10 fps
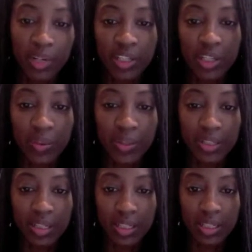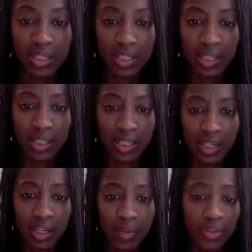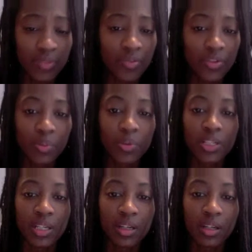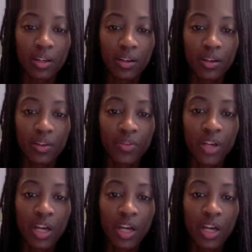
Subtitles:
I saw one statistic that said up to 50% of